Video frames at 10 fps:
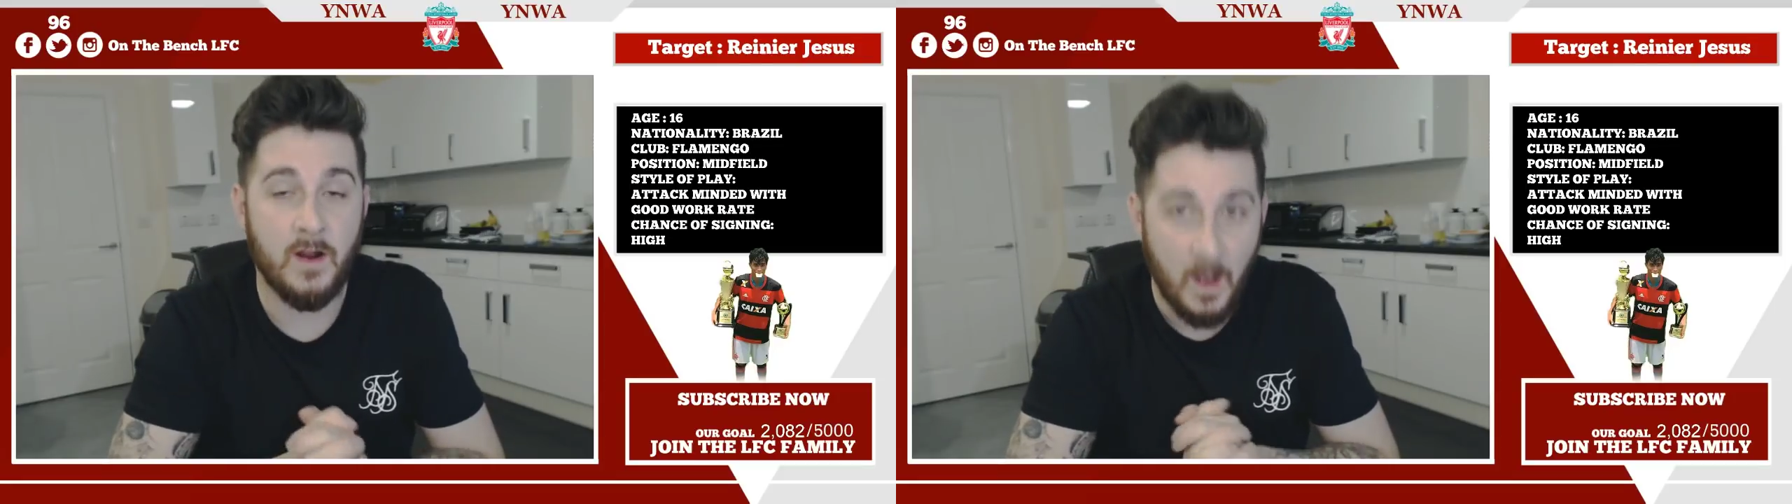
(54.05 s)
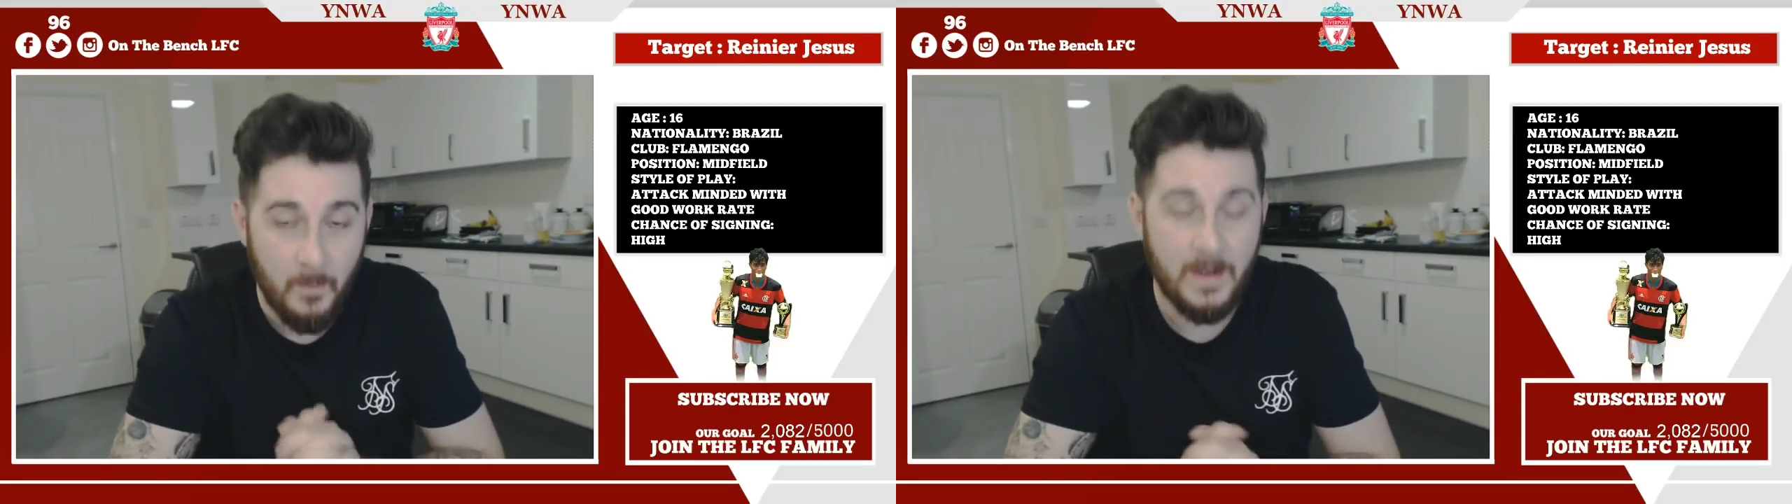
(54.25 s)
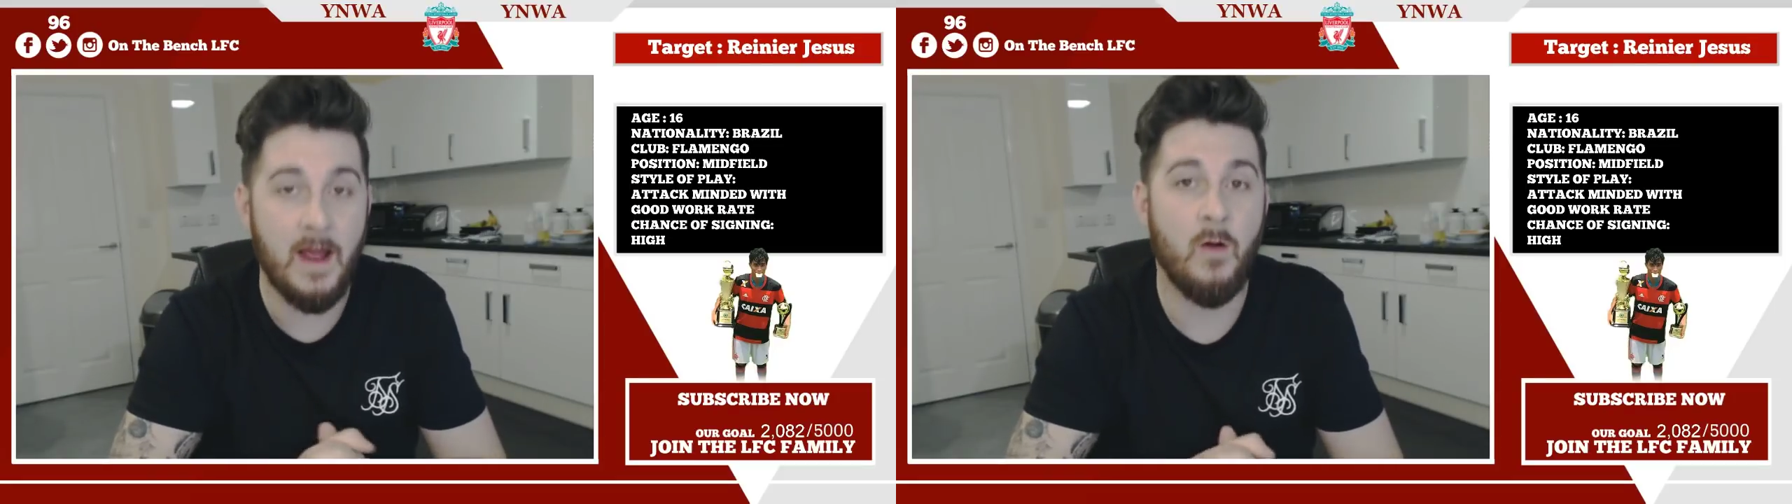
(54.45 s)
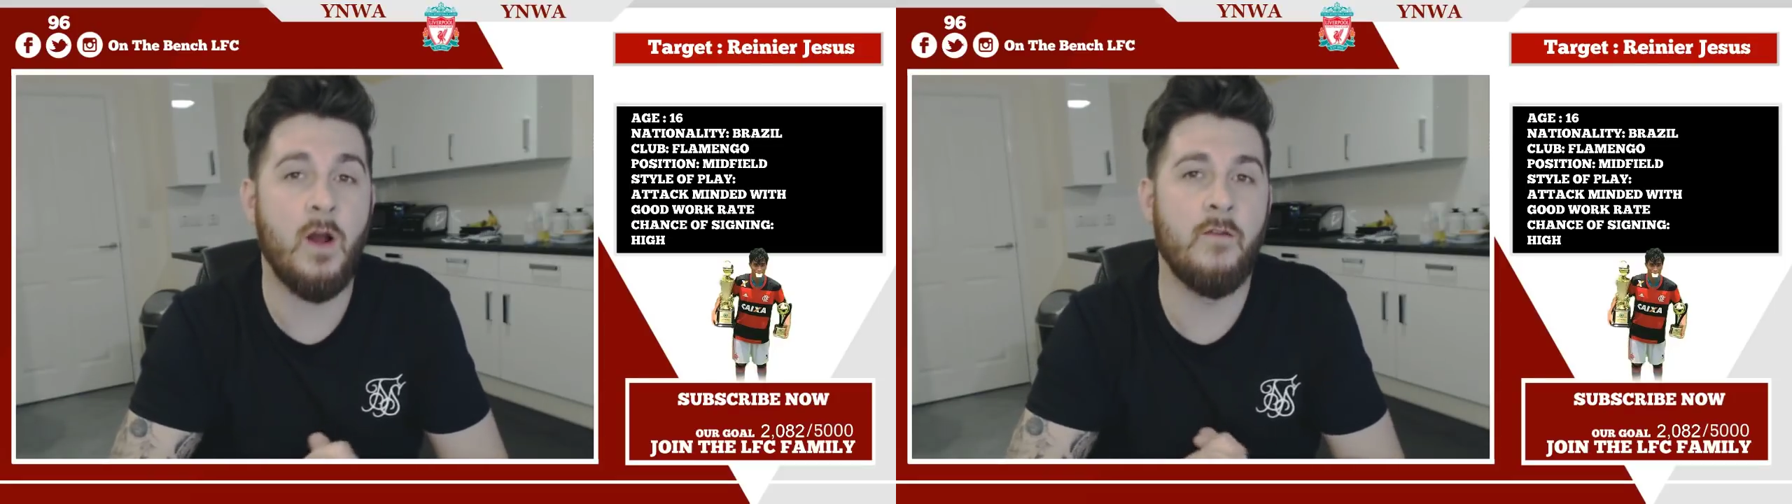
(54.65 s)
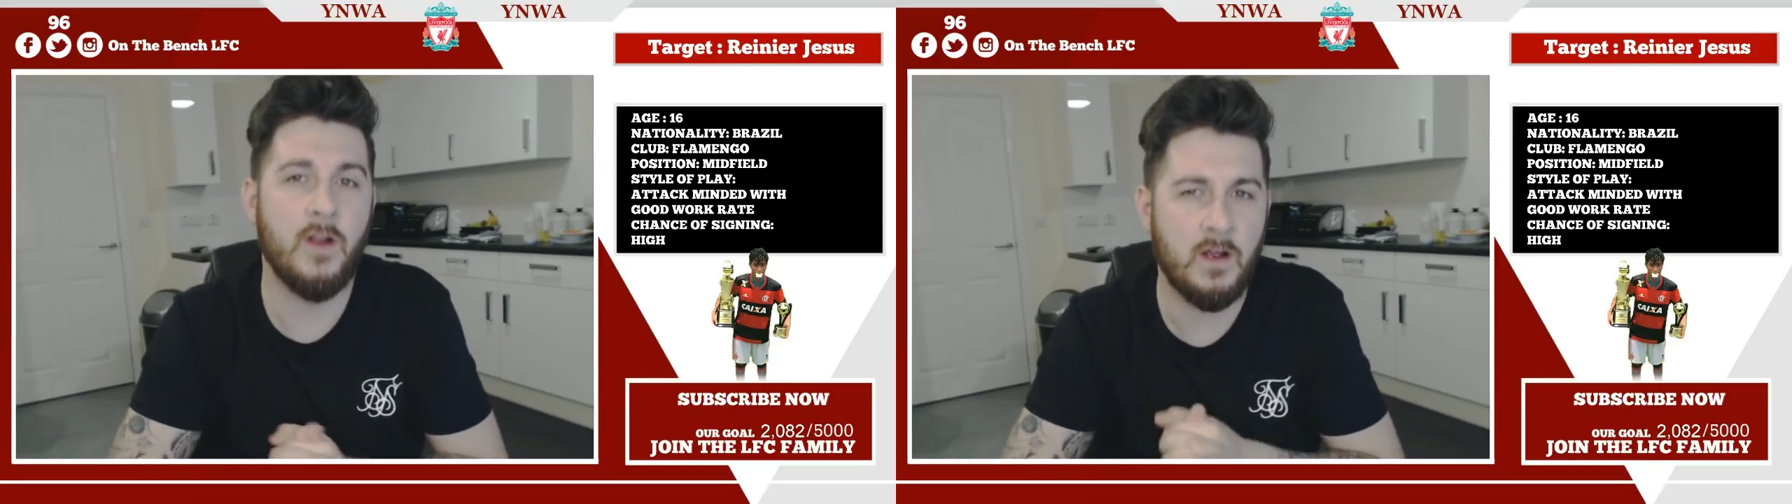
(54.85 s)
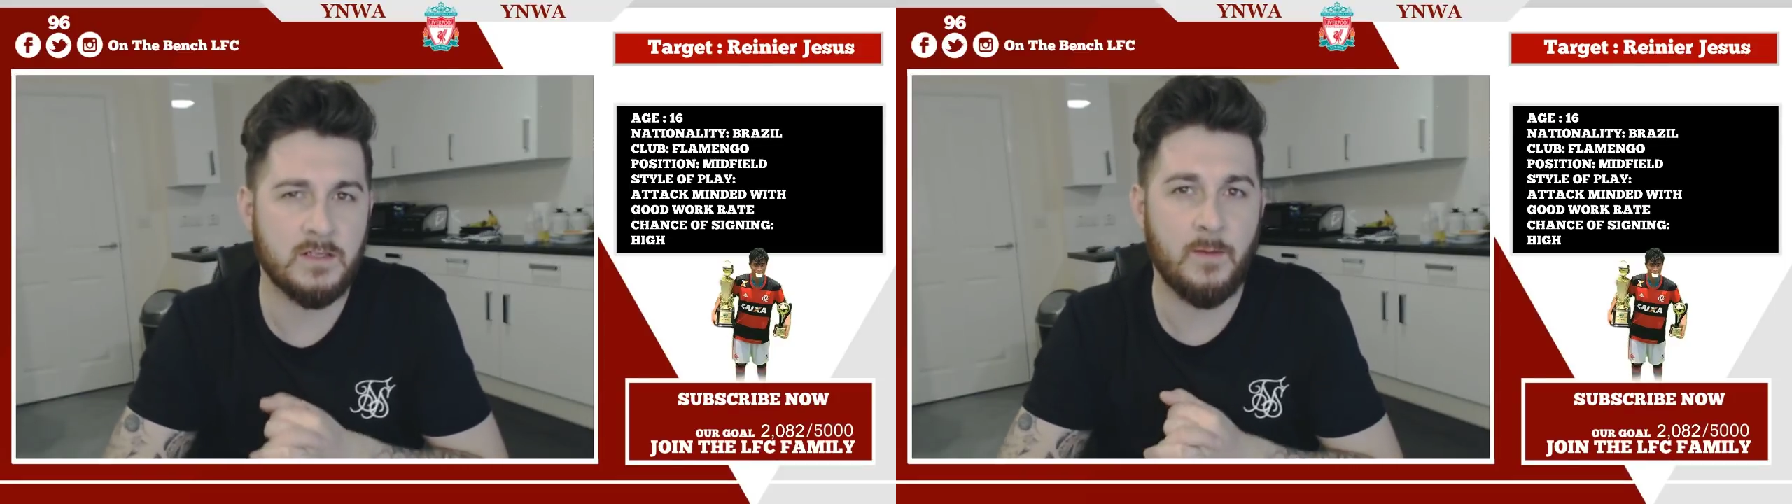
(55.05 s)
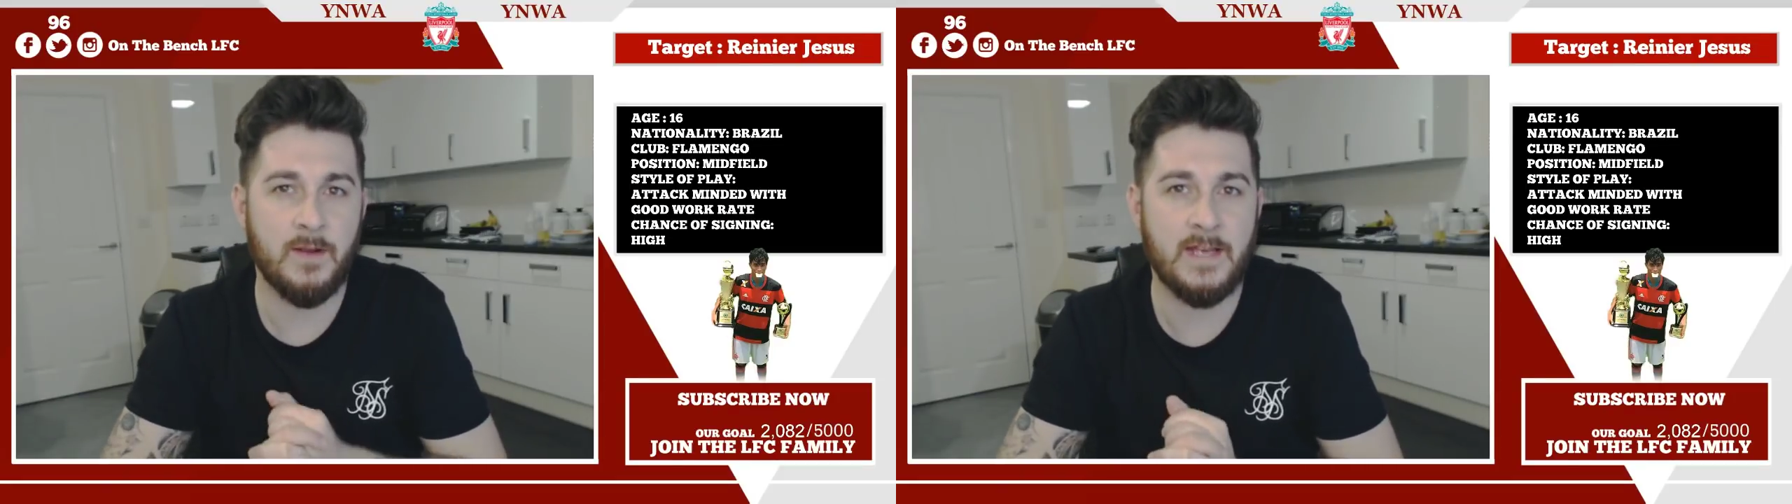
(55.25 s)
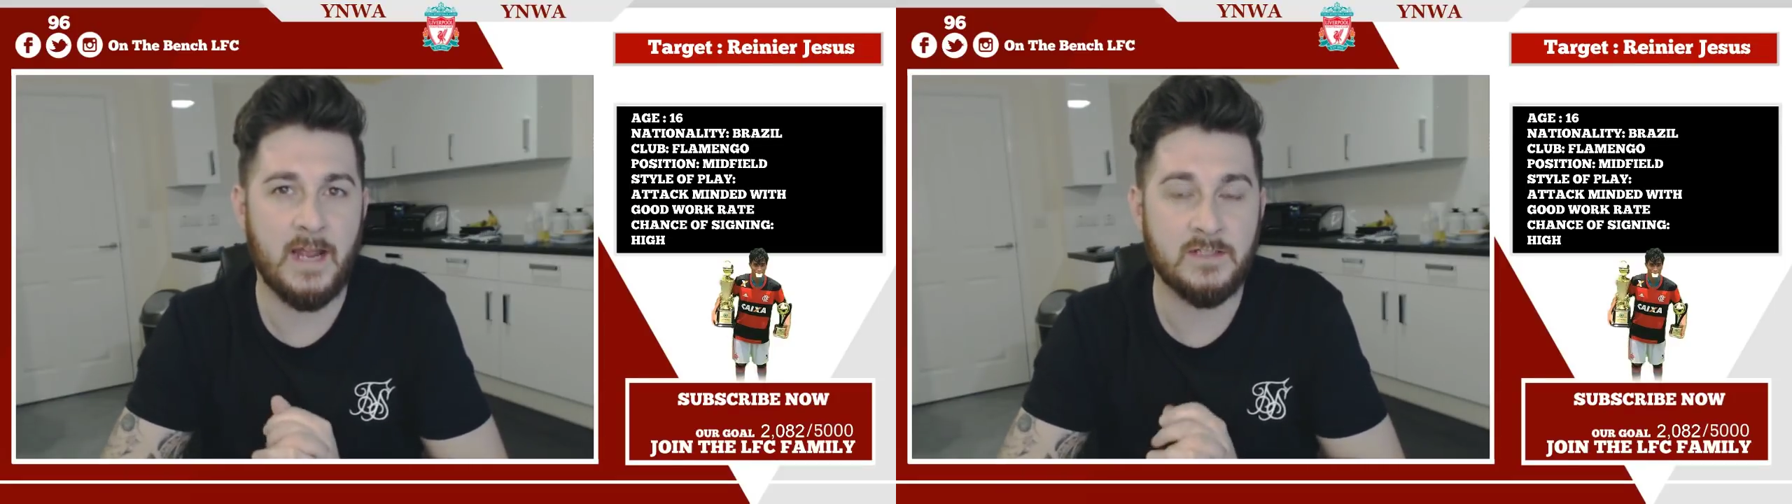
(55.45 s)
coming out over the last couple
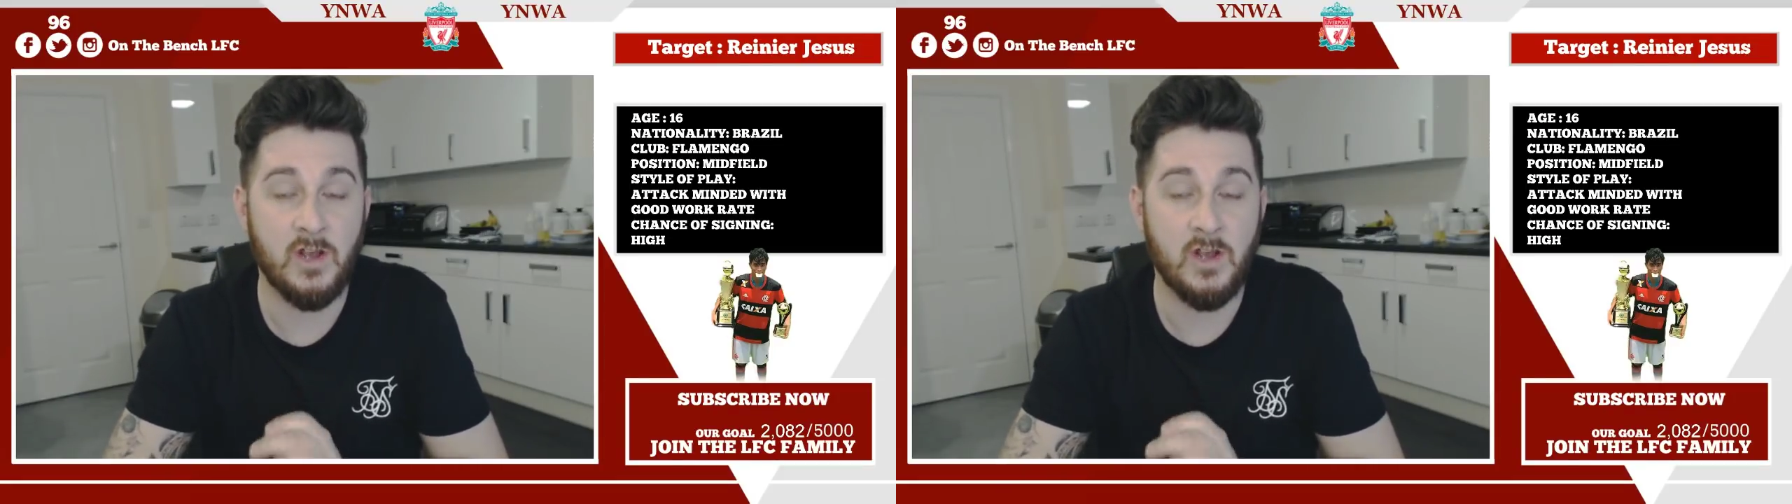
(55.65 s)
of days,